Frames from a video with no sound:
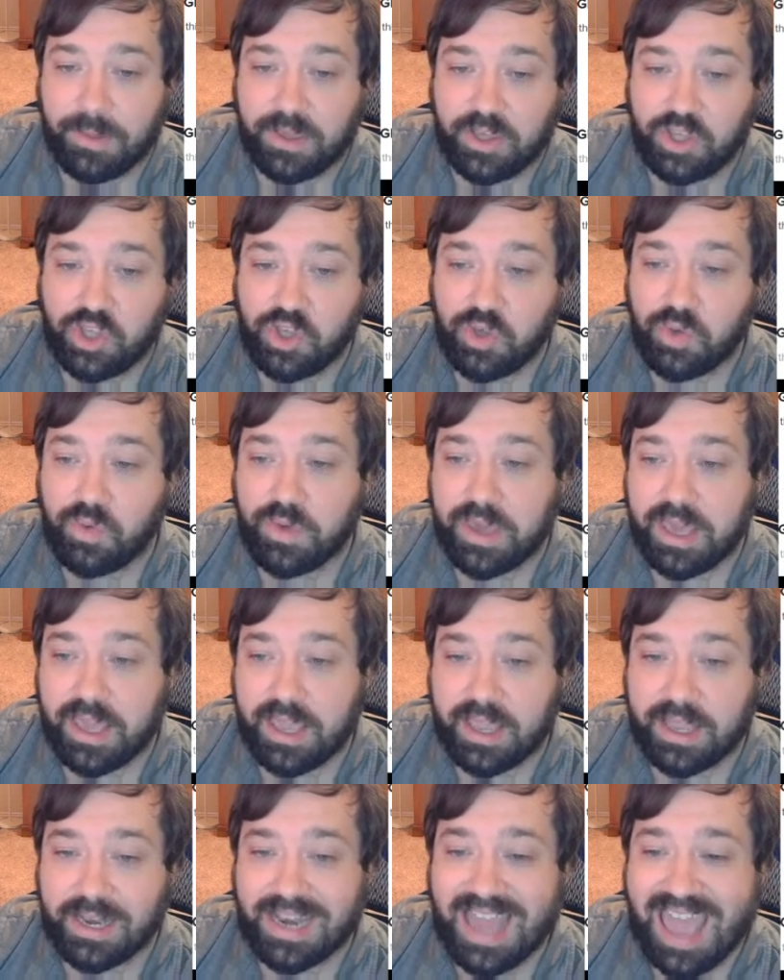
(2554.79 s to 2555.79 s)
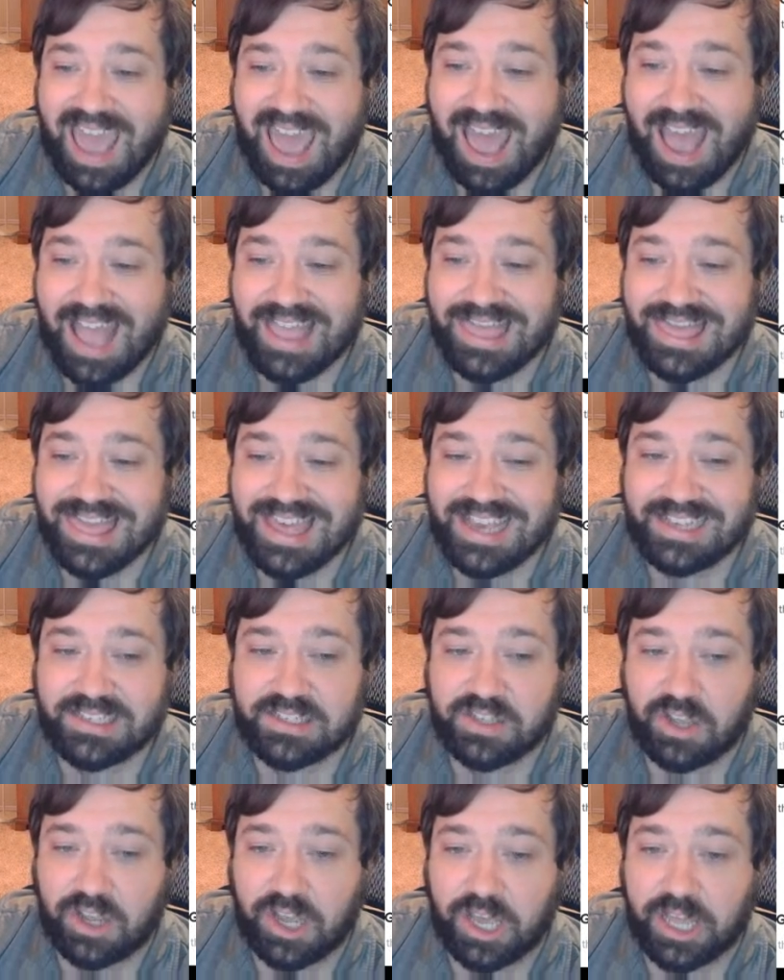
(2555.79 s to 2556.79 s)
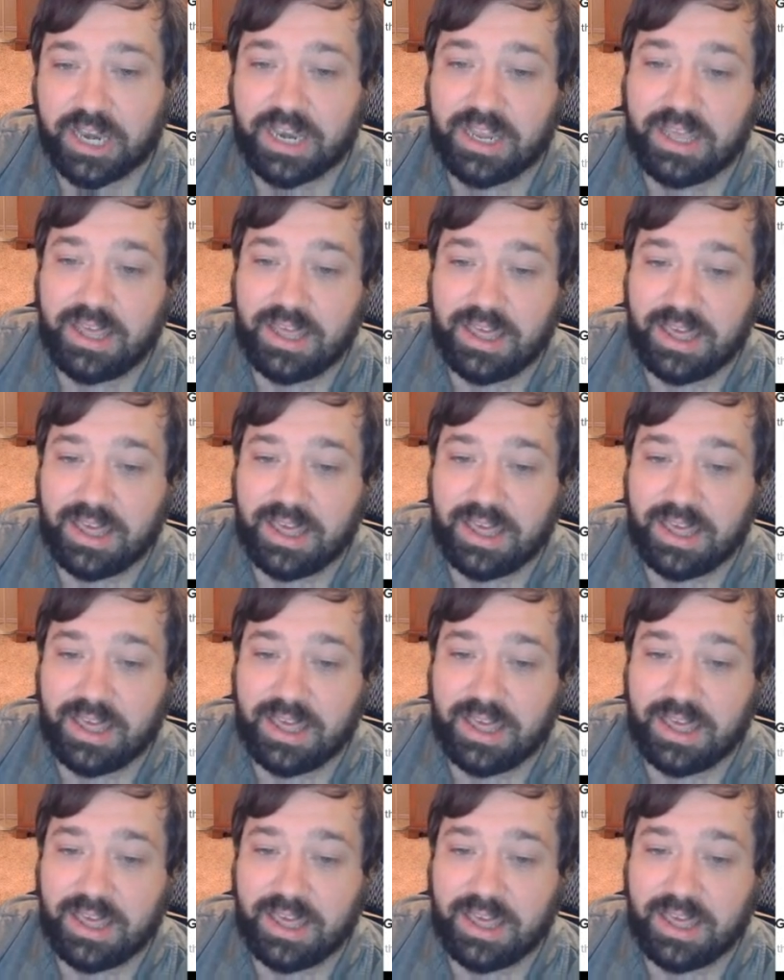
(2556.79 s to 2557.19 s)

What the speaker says: you can add this on